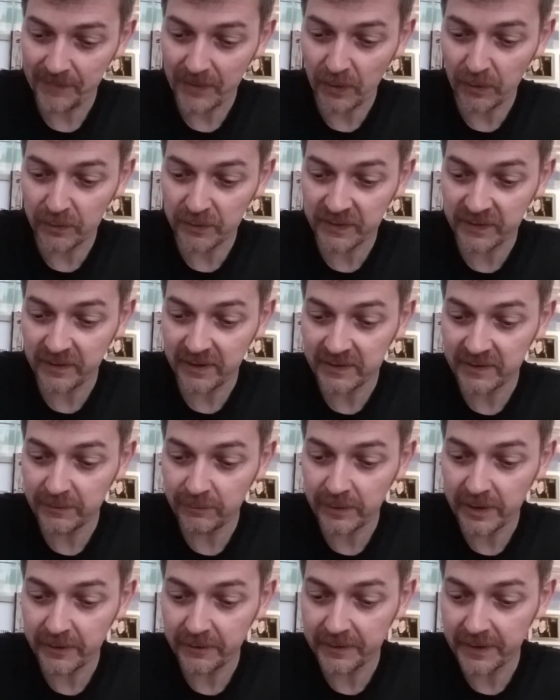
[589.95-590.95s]
Also, as
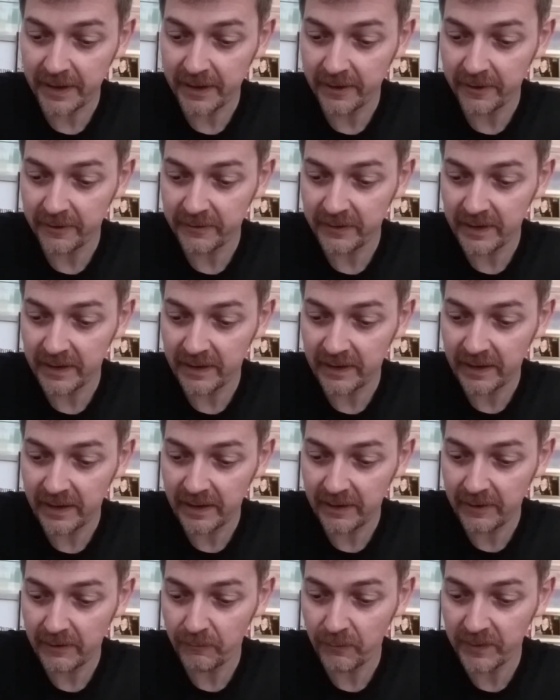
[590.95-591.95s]
you well know,
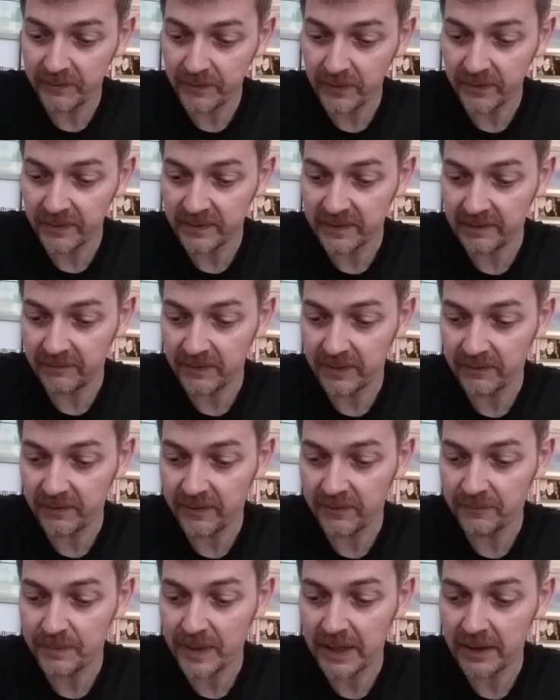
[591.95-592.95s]
we've got the
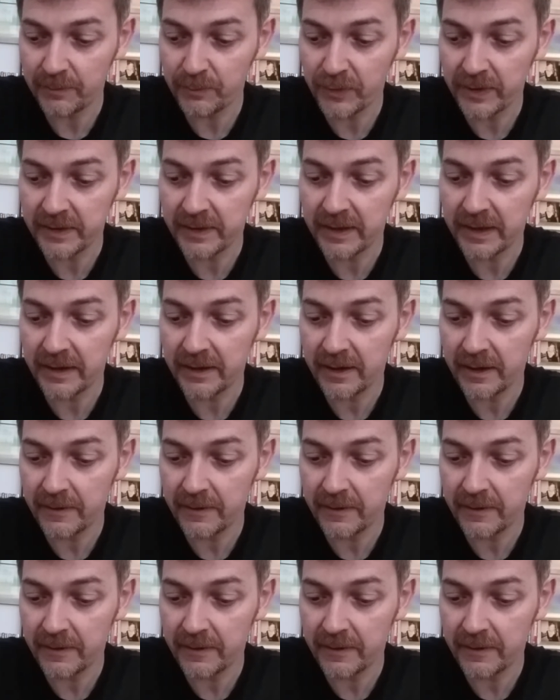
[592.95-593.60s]
75th Battle of Britain